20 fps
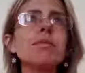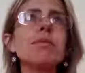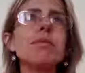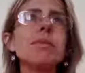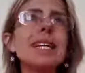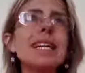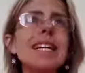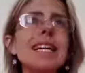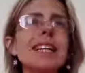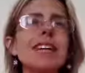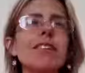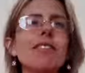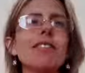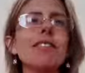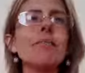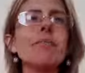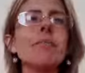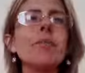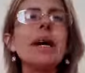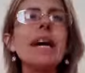meaning of
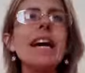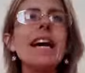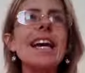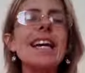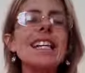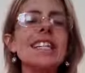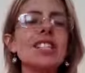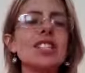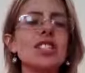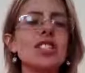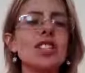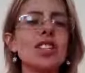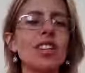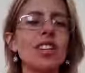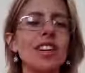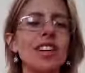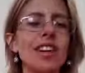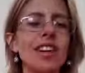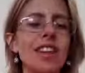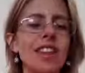a page
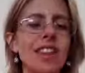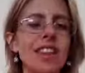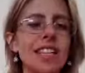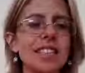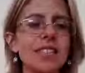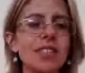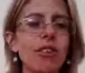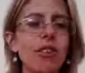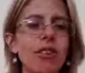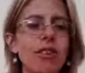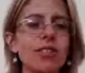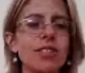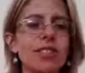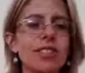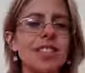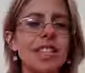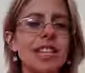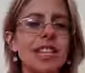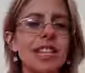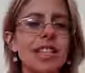in that
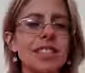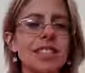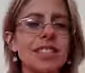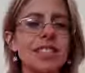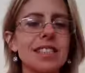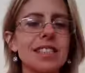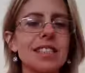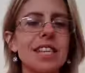context.